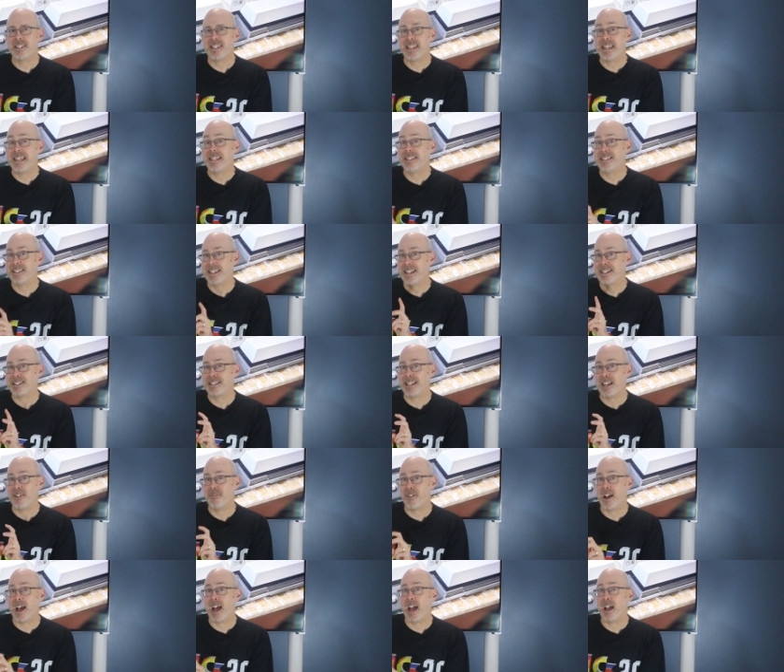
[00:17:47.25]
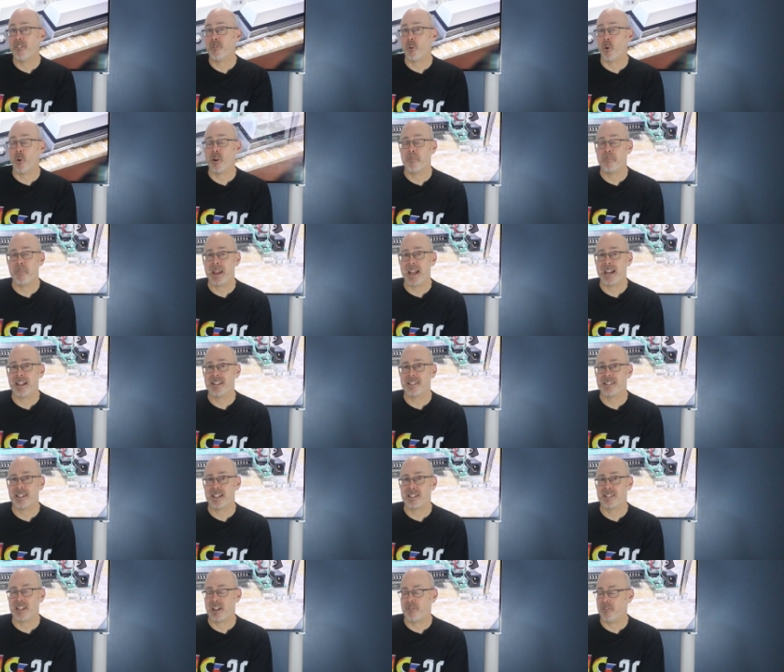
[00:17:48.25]
the C65 or
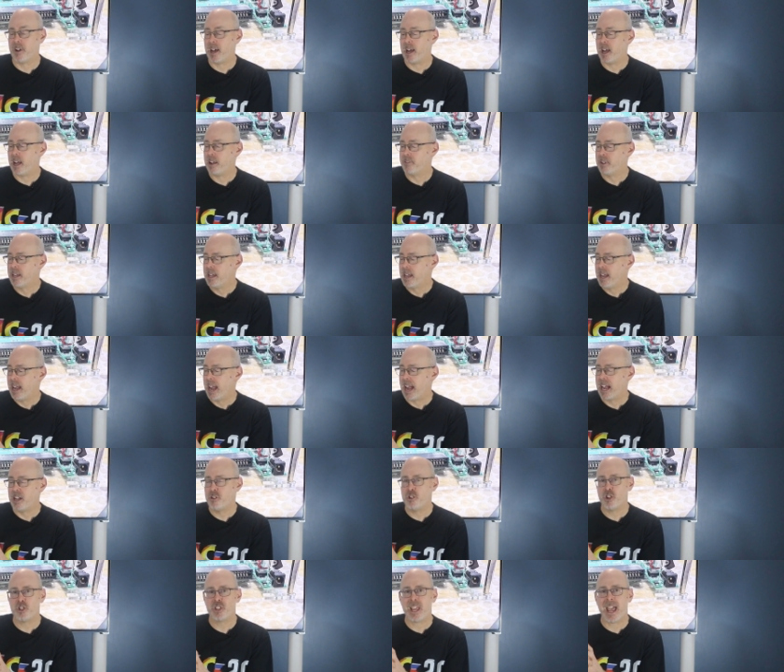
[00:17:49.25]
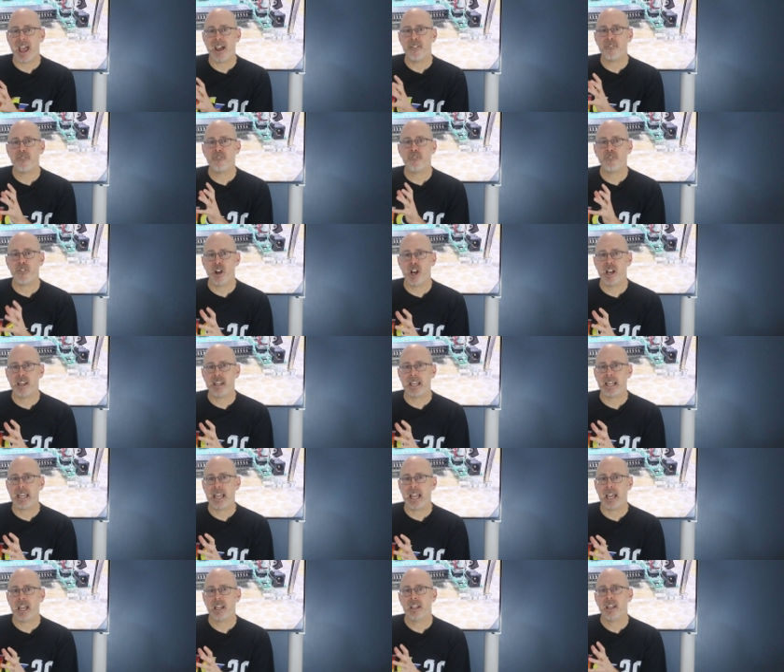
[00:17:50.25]
Mega 65, and just have
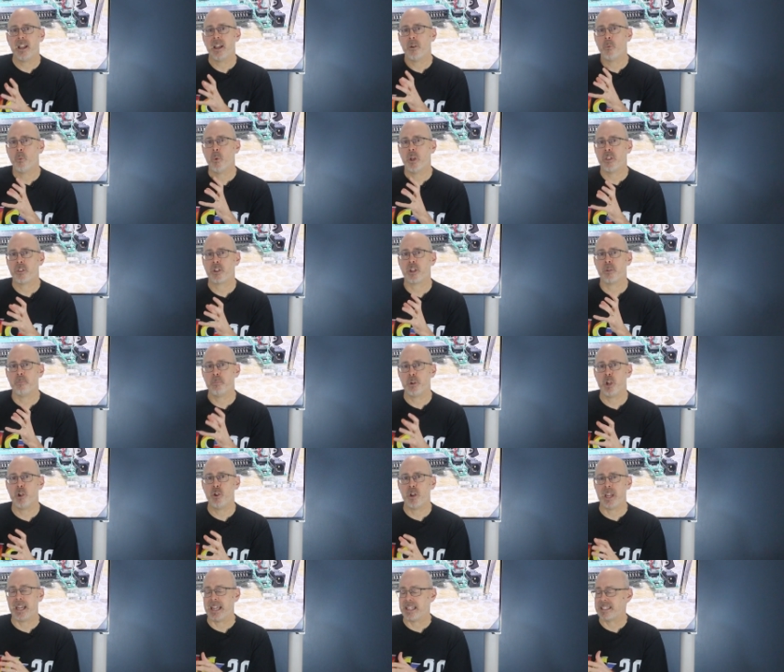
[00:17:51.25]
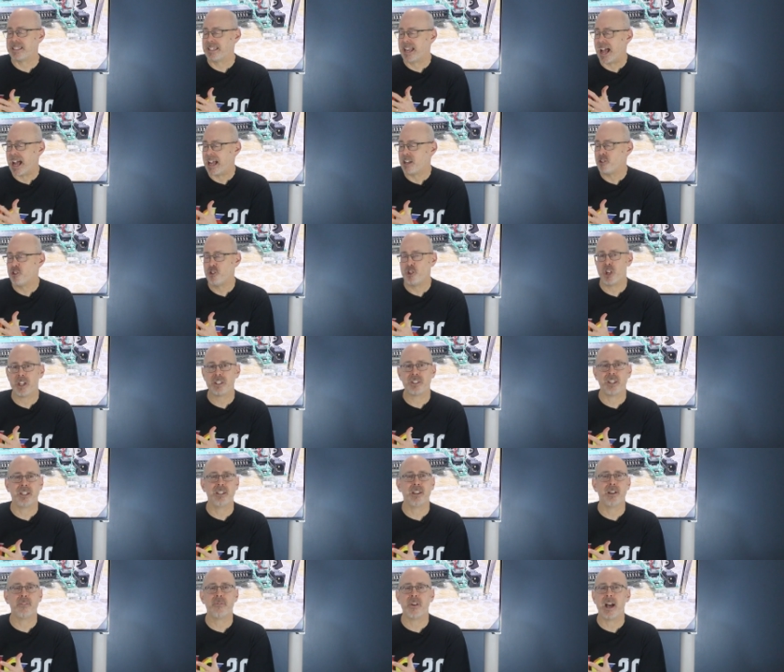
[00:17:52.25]
fun again with computing. It's not
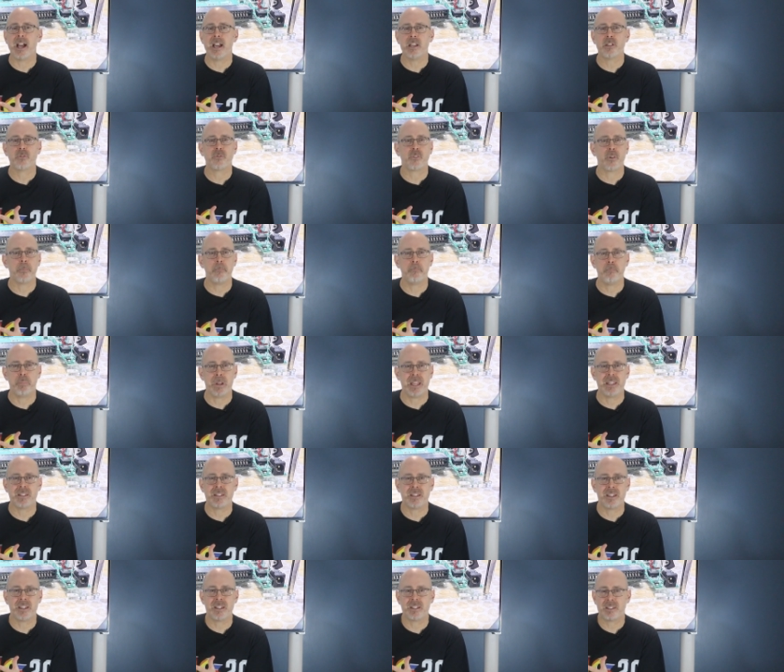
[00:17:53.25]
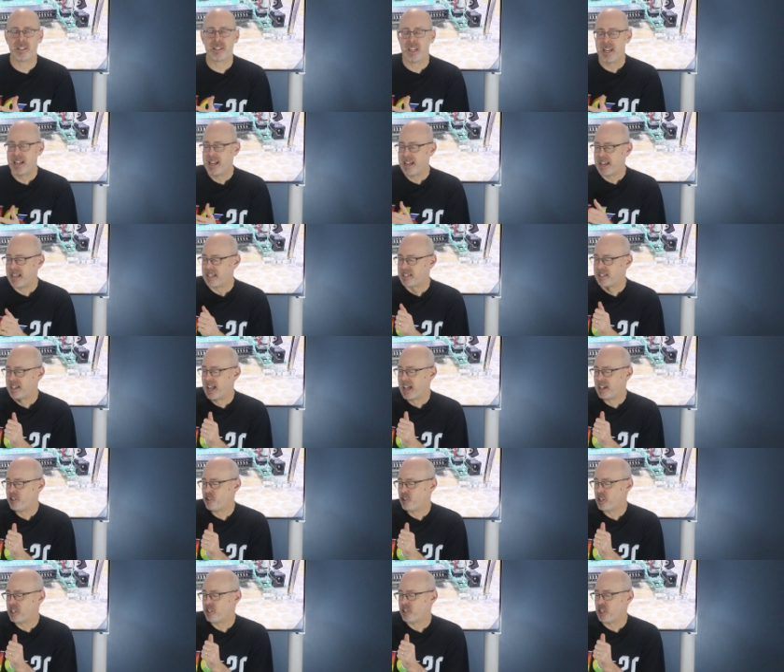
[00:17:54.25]
just a device for business. It's
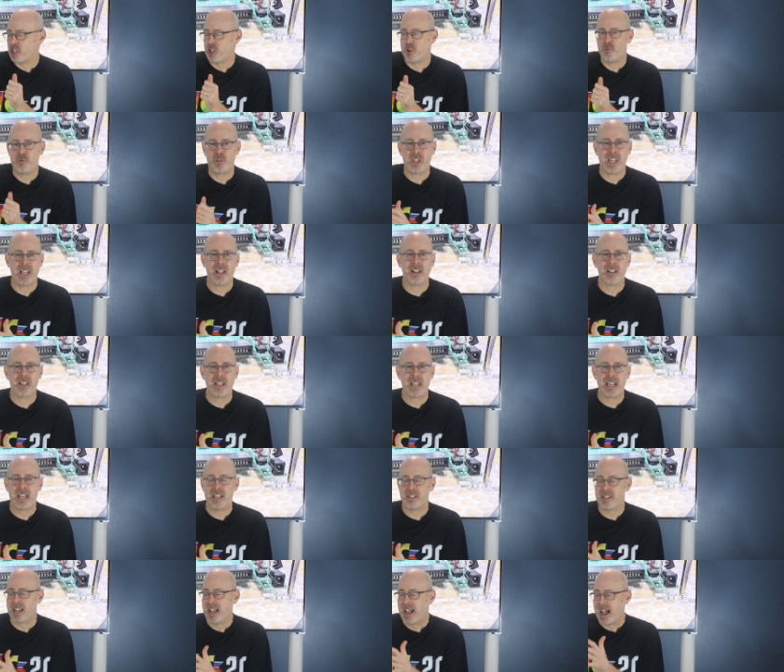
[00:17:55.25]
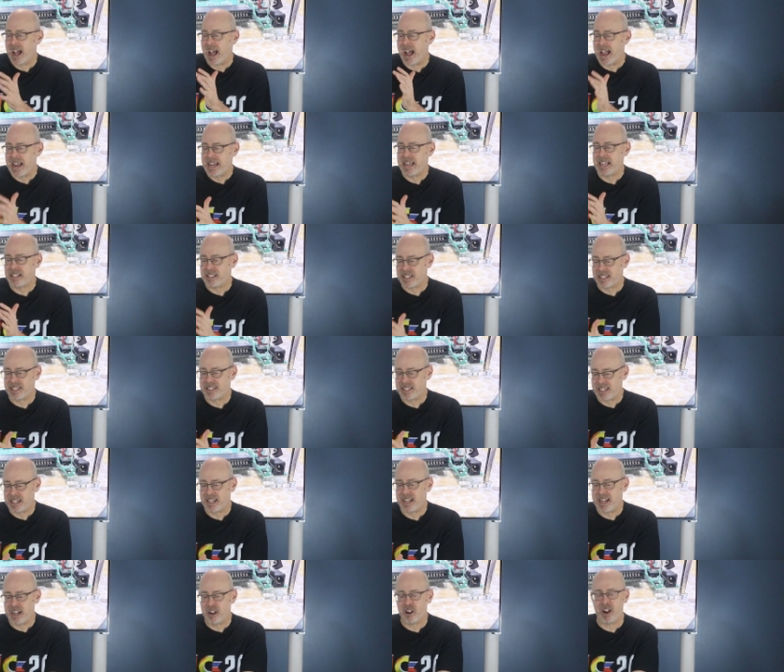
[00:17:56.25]
not just utilities. I get
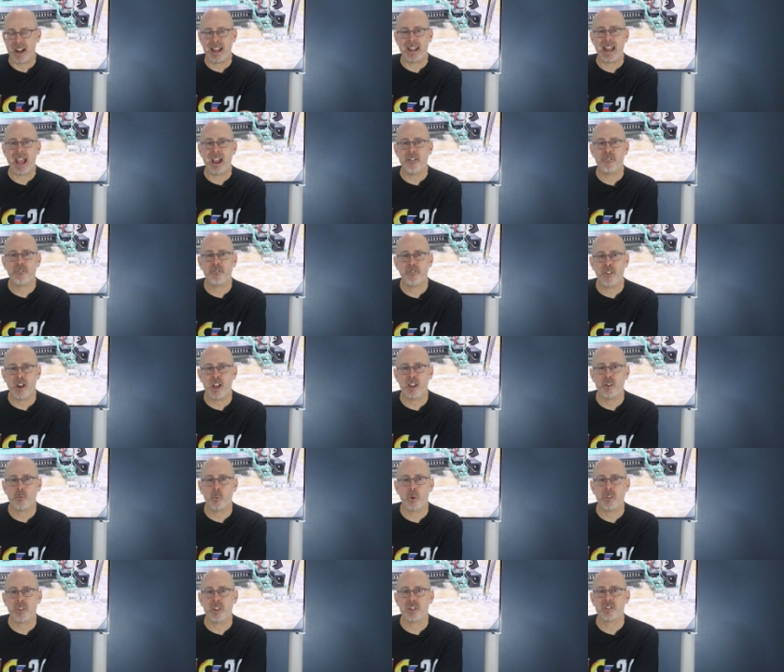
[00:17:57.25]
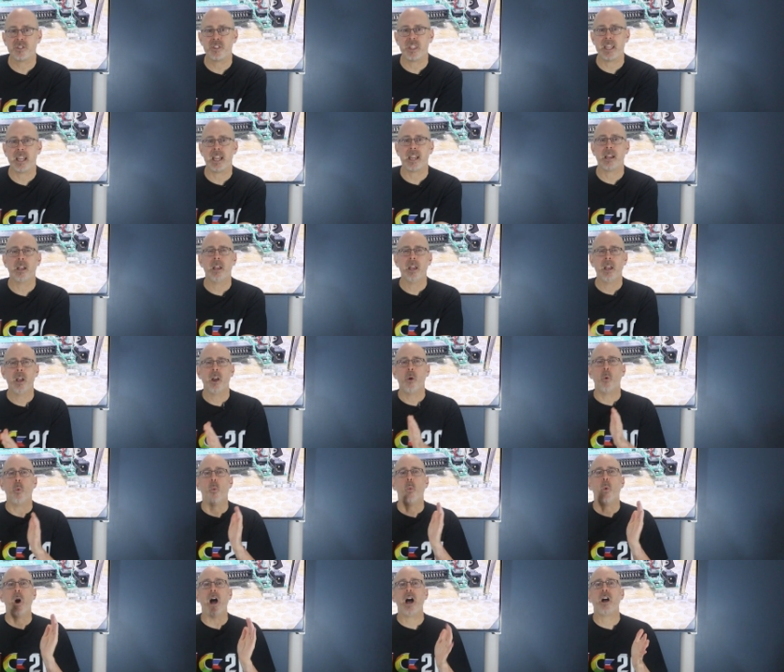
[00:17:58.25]
to sit here and have fun with this thing
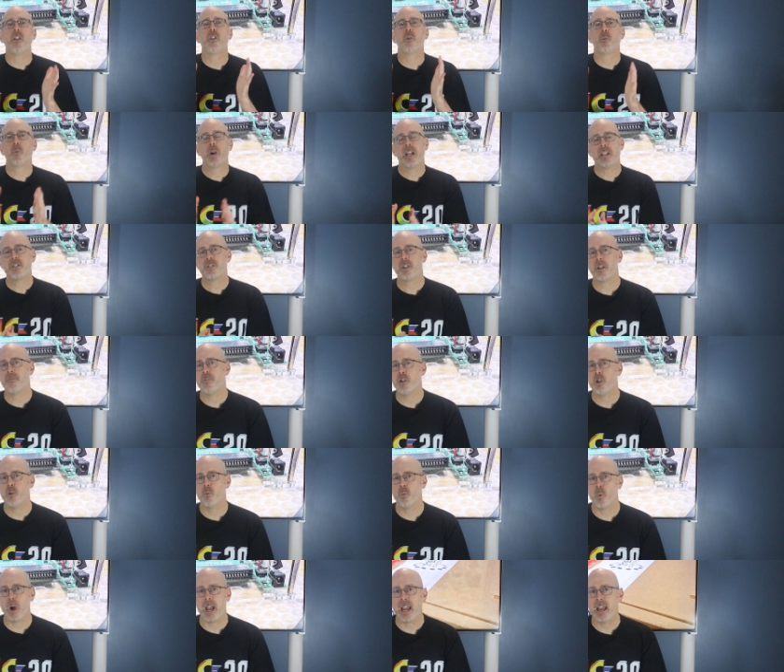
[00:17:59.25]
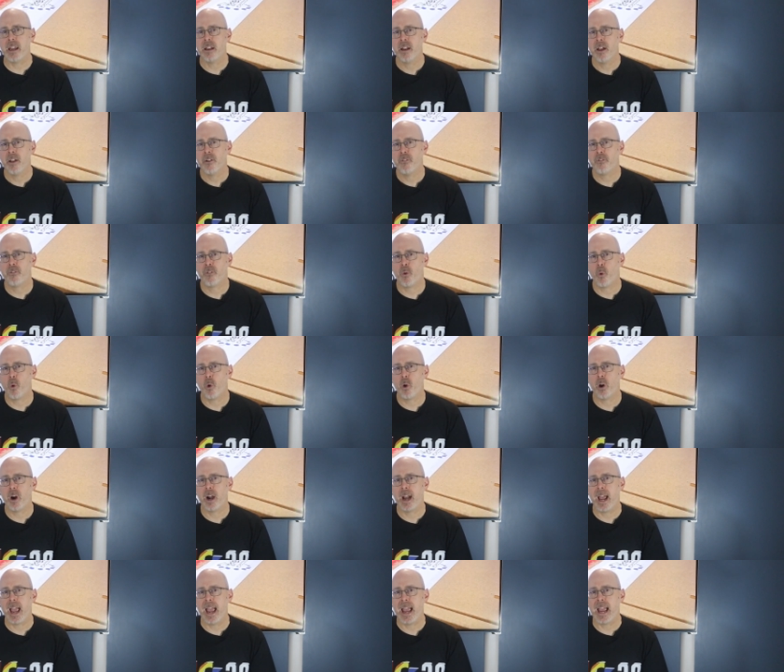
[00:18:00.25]
while the rest of you wait
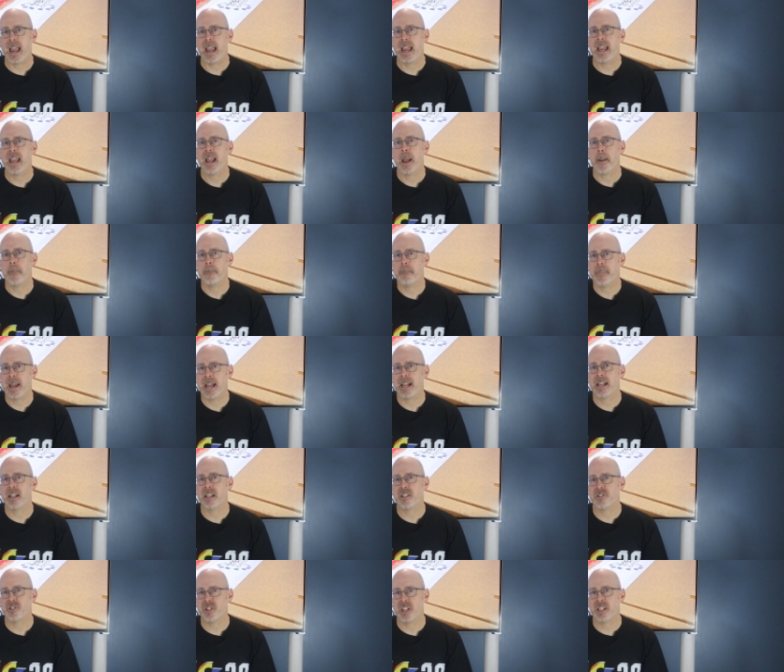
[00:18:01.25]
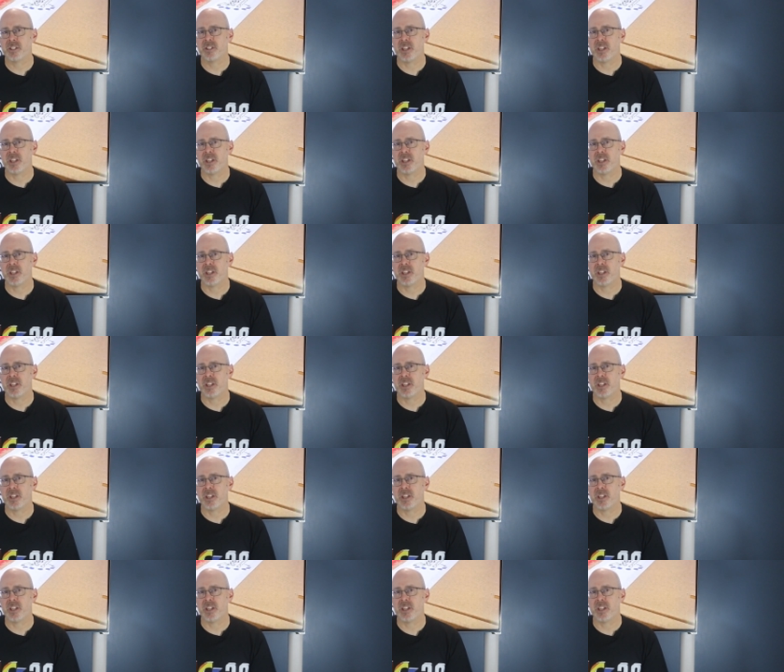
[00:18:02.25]
for a Mega